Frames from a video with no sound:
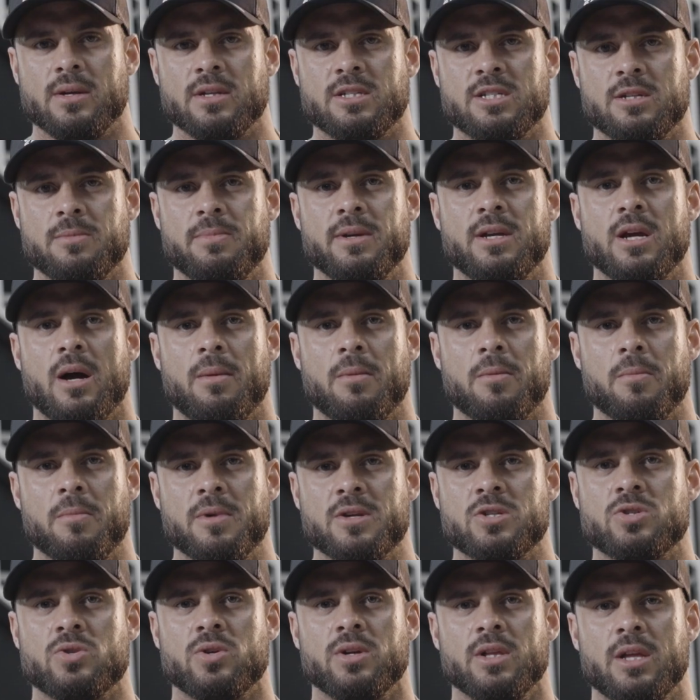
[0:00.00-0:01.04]
is to become a
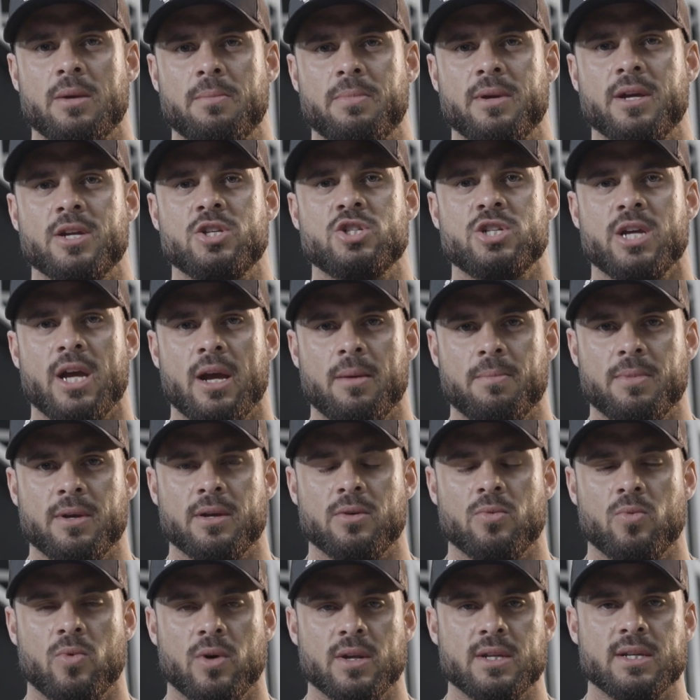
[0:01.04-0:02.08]
Mr. Olympia
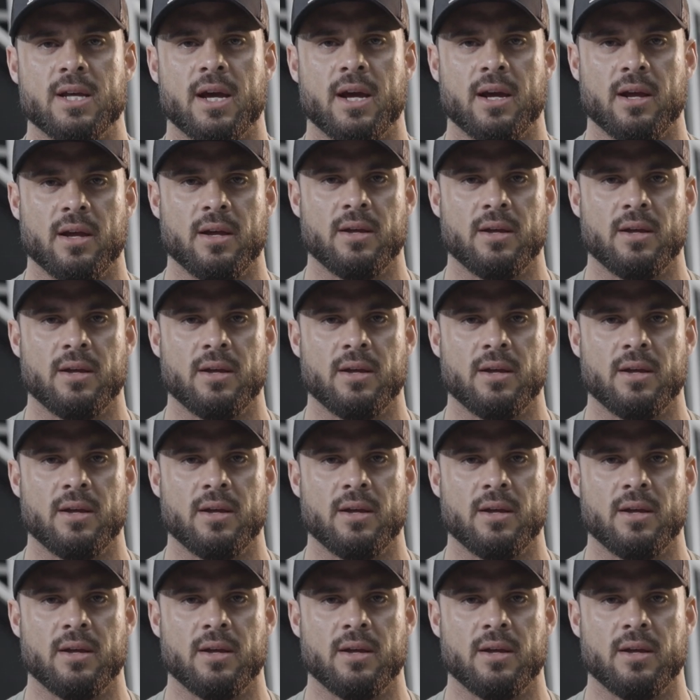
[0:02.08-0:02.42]
champion one day.